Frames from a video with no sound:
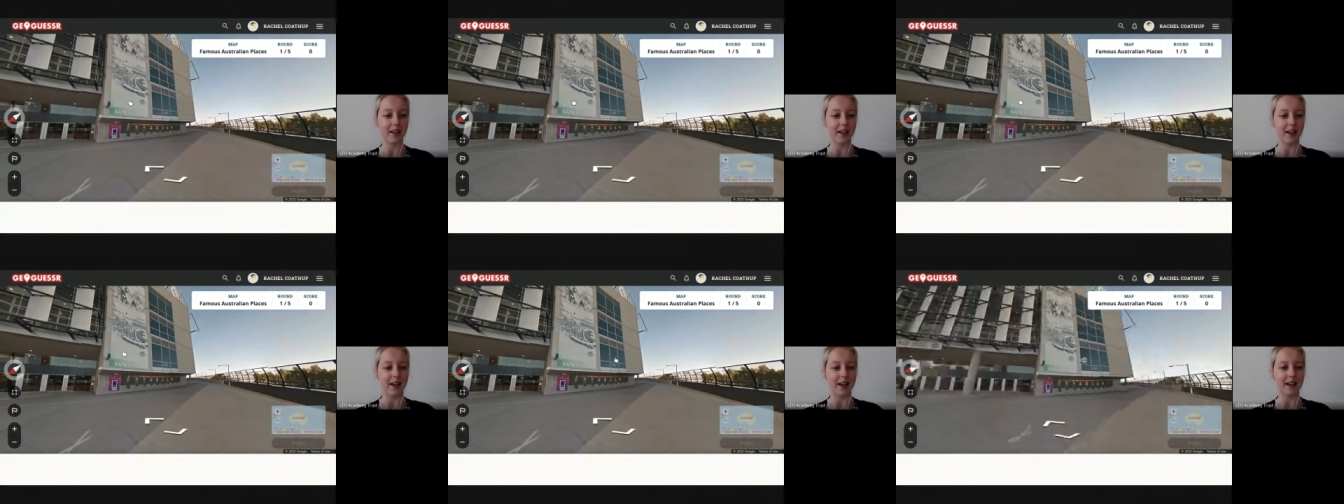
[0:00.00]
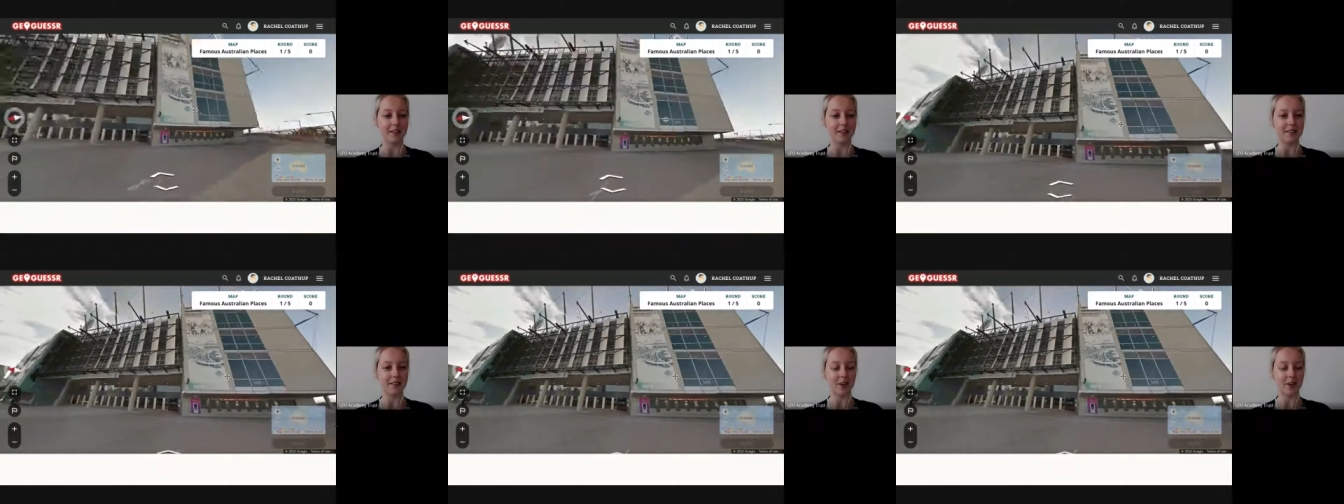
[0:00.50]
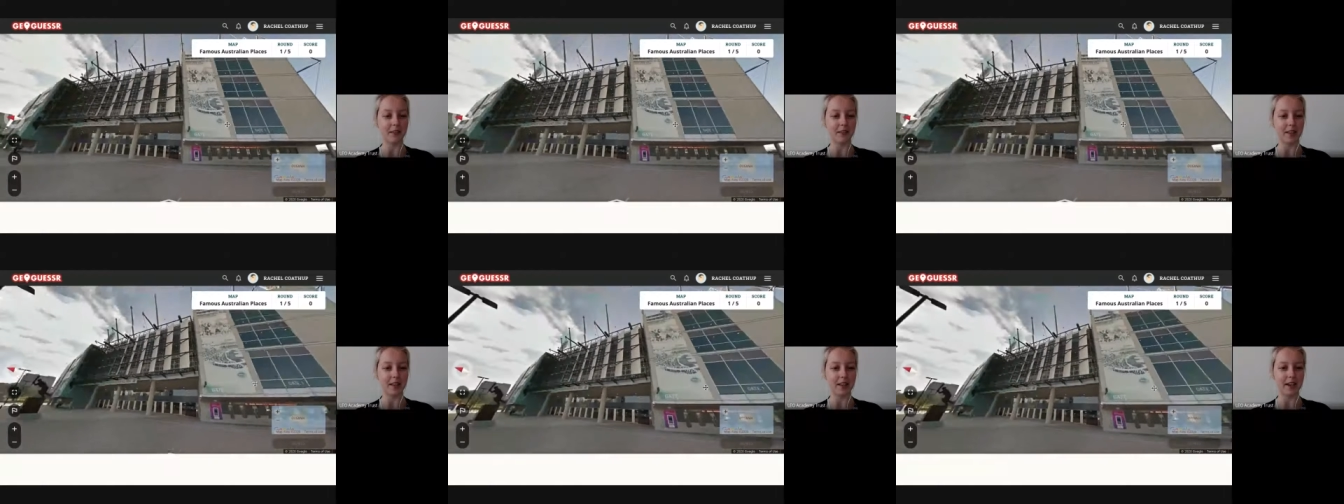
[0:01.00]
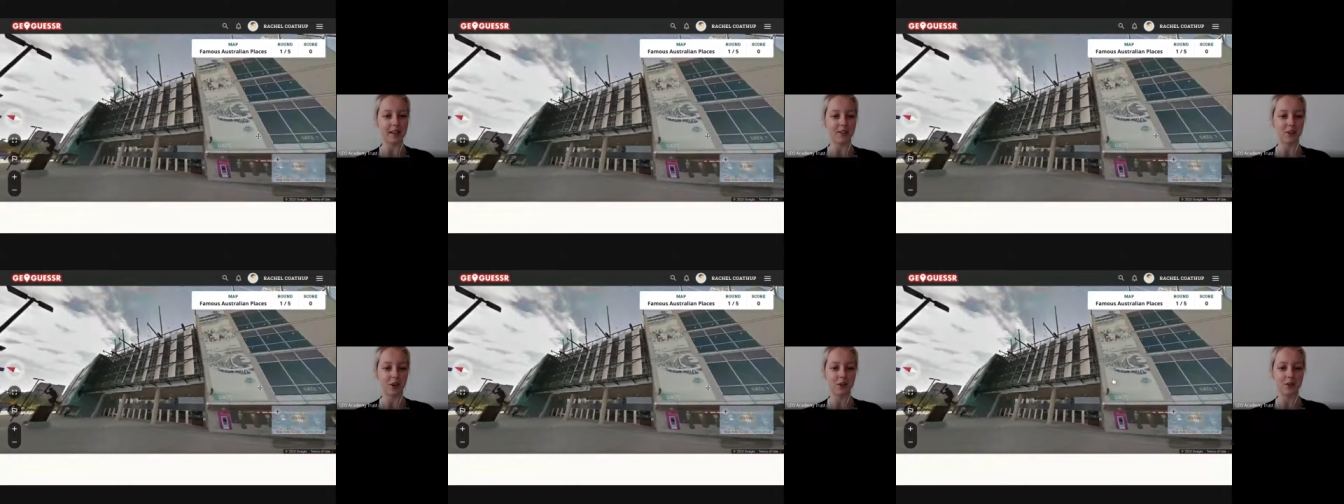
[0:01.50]
and obviously, it
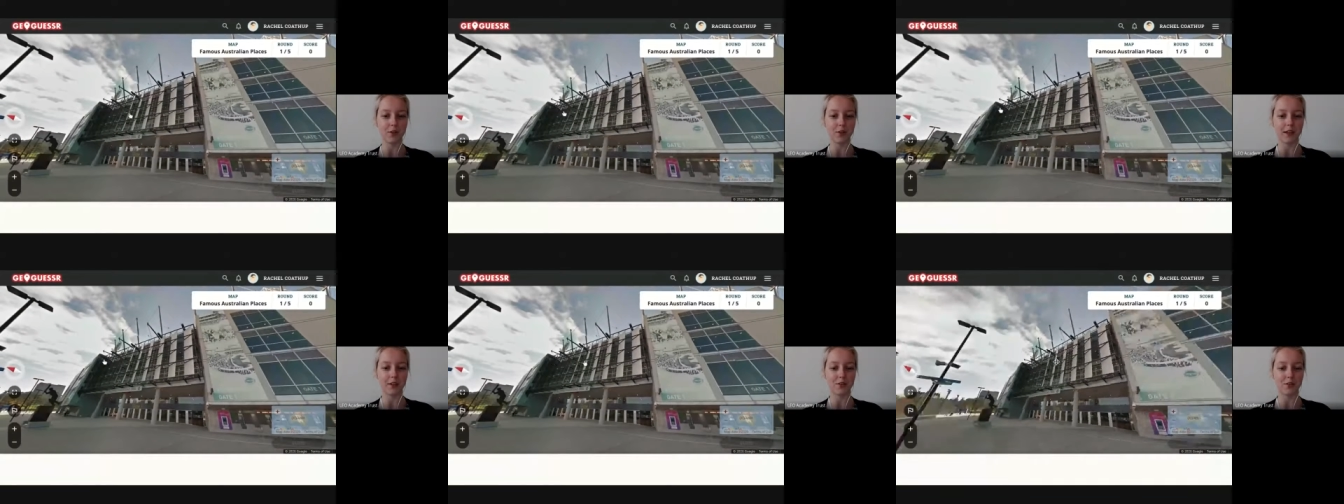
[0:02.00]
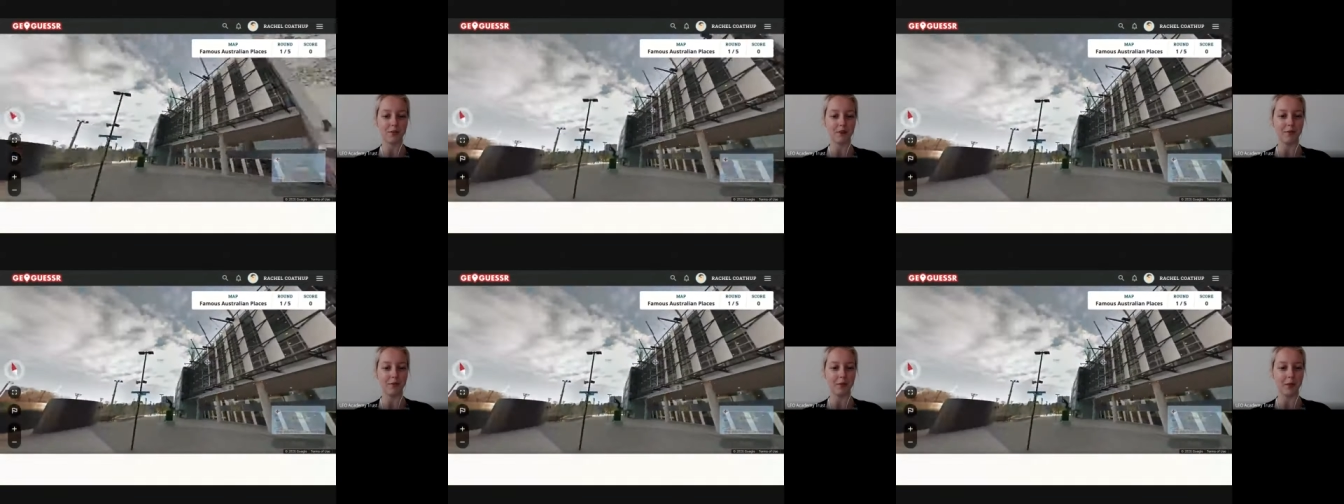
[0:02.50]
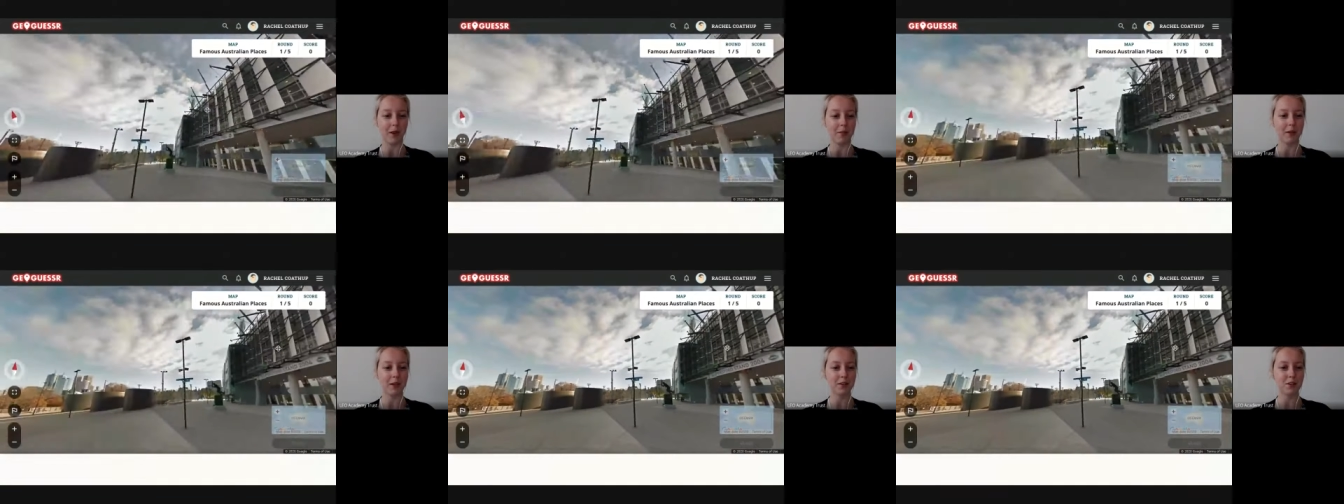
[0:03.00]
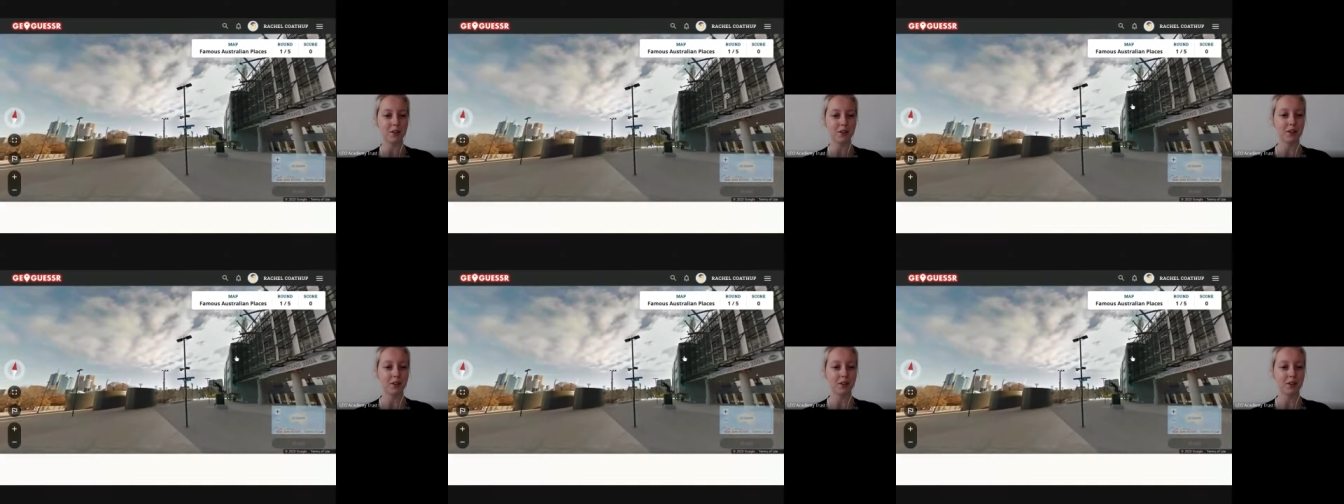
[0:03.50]
shows you that street view image.